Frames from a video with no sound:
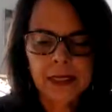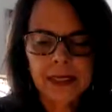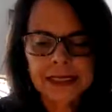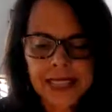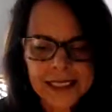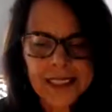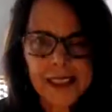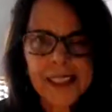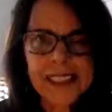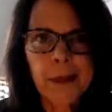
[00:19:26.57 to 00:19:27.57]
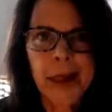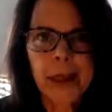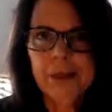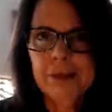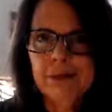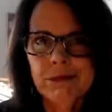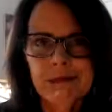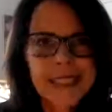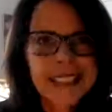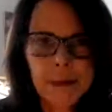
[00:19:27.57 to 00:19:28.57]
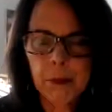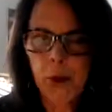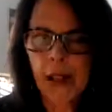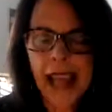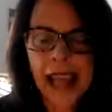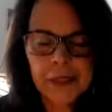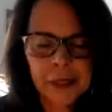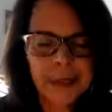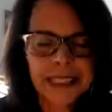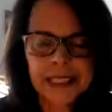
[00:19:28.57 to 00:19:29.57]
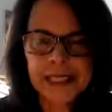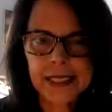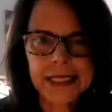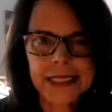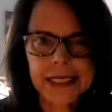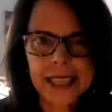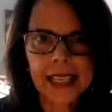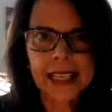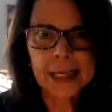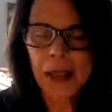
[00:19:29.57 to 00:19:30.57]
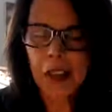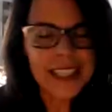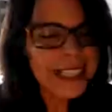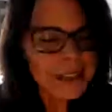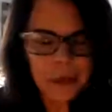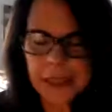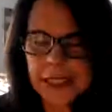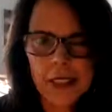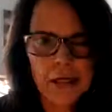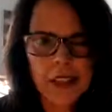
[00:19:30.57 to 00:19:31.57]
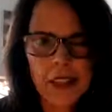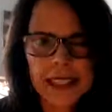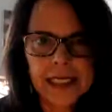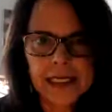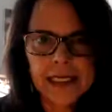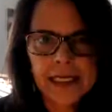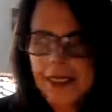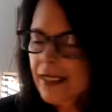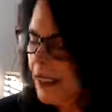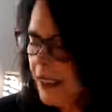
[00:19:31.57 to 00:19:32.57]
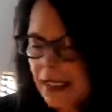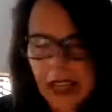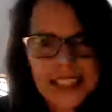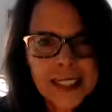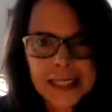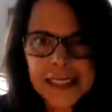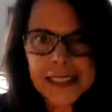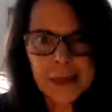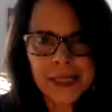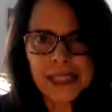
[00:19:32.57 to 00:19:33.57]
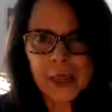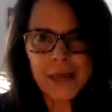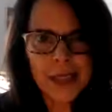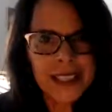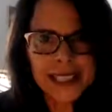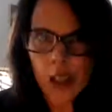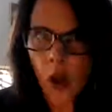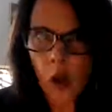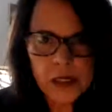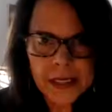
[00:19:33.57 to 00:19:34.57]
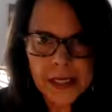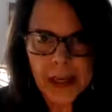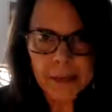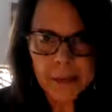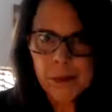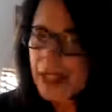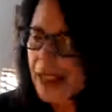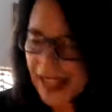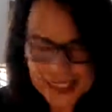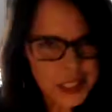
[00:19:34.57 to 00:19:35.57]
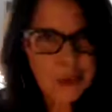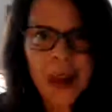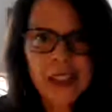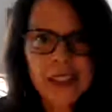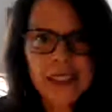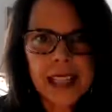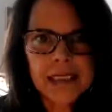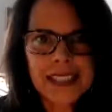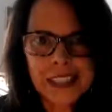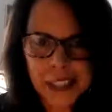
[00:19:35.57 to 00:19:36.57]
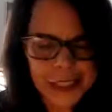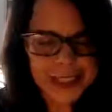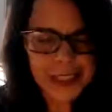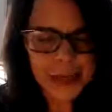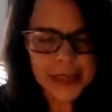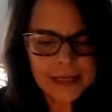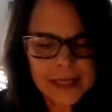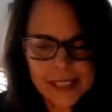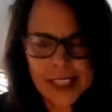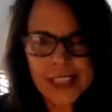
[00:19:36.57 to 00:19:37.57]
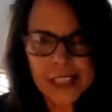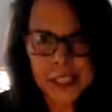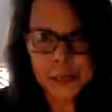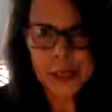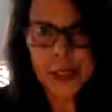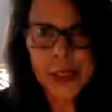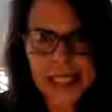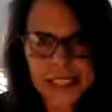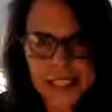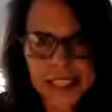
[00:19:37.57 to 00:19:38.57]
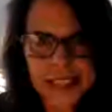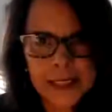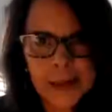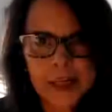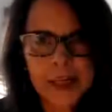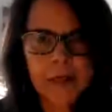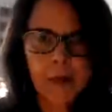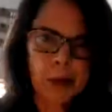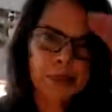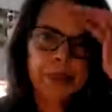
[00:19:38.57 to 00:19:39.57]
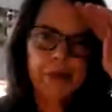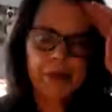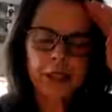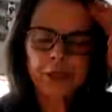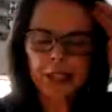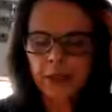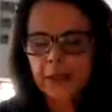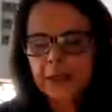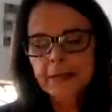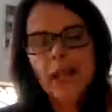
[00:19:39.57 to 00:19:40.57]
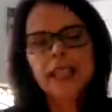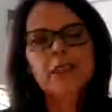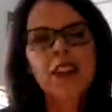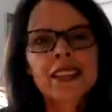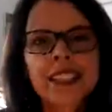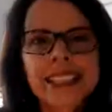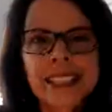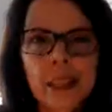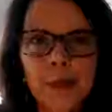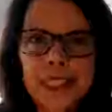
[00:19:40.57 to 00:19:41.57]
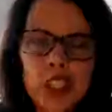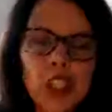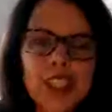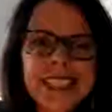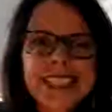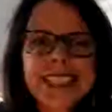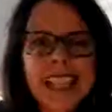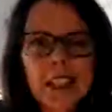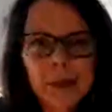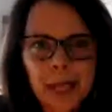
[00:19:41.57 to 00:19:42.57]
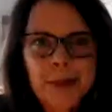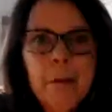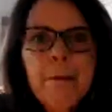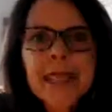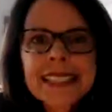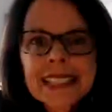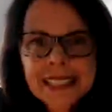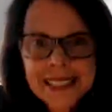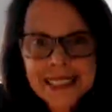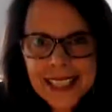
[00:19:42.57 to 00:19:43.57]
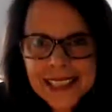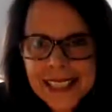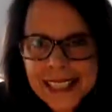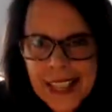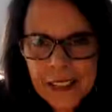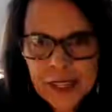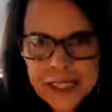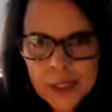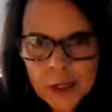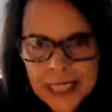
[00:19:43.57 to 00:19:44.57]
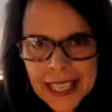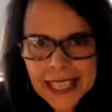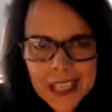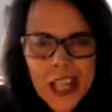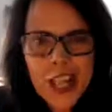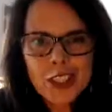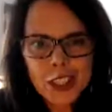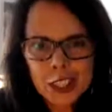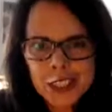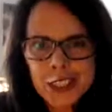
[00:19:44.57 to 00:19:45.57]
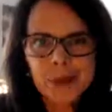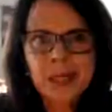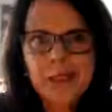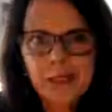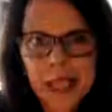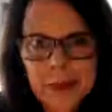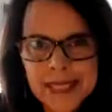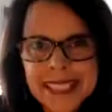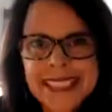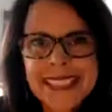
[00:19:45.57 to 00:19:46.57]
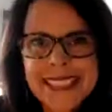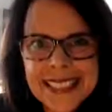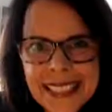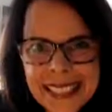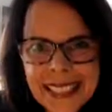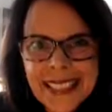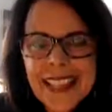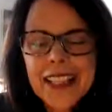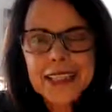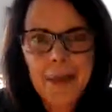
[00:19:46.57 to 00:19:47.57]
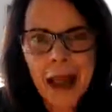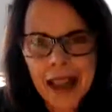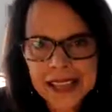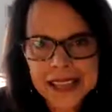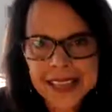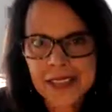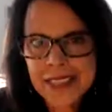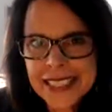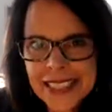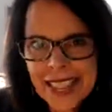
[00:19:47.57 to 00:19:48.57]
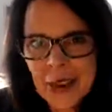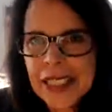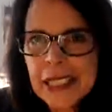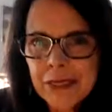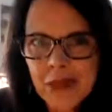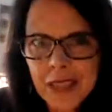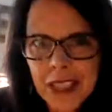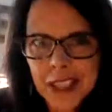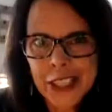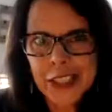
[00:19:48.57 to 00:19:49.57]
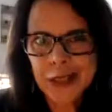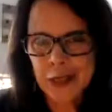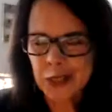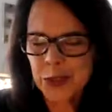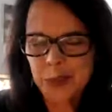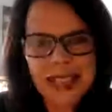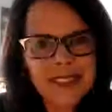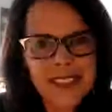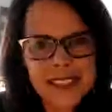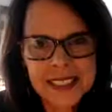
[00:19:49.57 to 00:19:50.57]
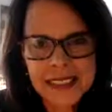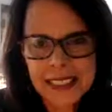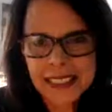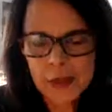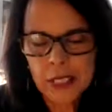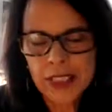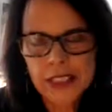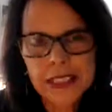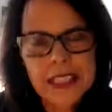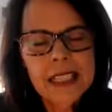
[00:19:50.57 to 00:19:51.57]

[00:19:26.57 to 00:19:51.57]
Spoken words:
Next, smile. Simple. Everybody can do this today. Smile, even when you don't feel like it. I do things when I don't feel like it all the time. Add smile to that list. Just do it. It changes your mood and it changes the mood of the person in front of you. And then finally, celebrate. Learn to celebrate mini successes every single day. Learn to reframe things to see the positive. See how even failures were great lessons that you learned.